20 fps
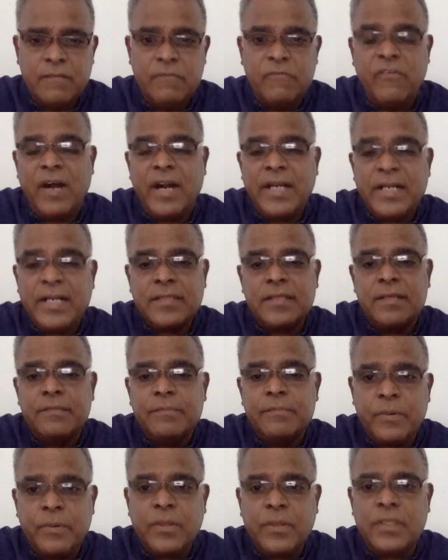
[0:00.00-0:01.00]
What is
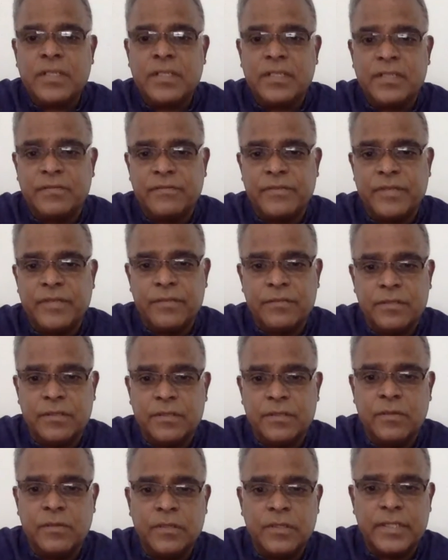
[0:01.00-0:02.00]
important for you
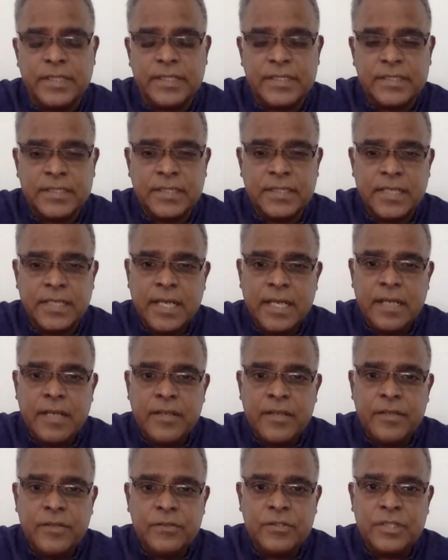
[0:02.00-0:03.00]
to notice,
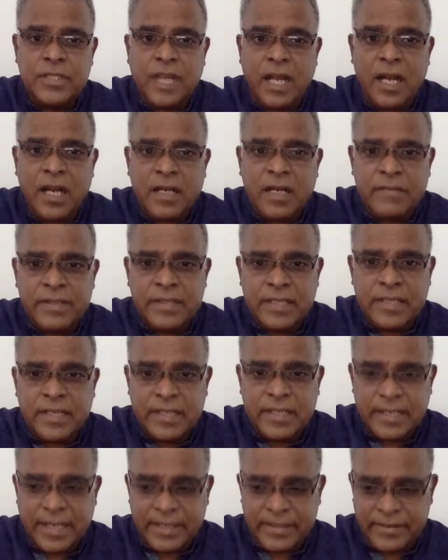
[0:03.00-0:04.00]
you start with
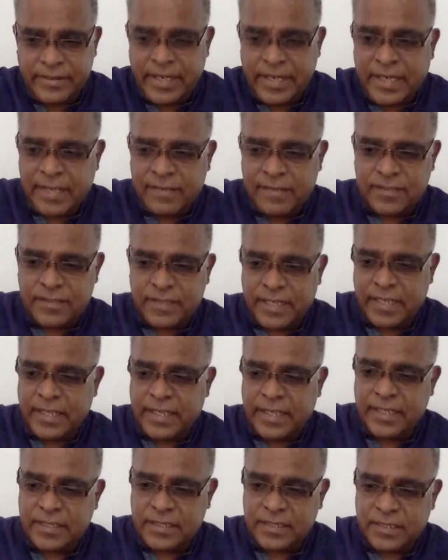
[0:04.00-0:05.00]
an attractive
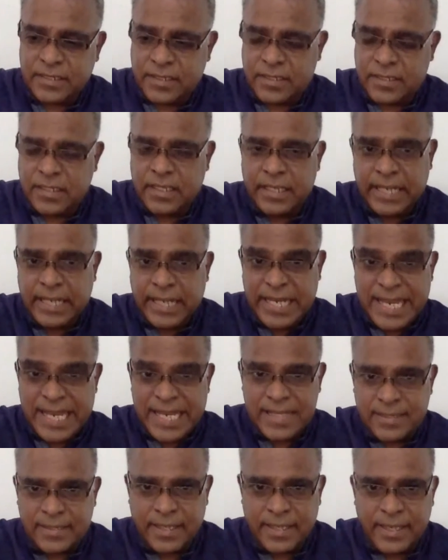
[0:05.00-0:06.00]
sentence, a
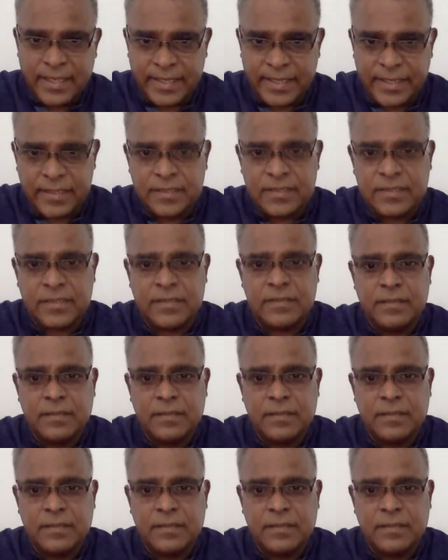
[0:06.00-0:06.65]
key sentence,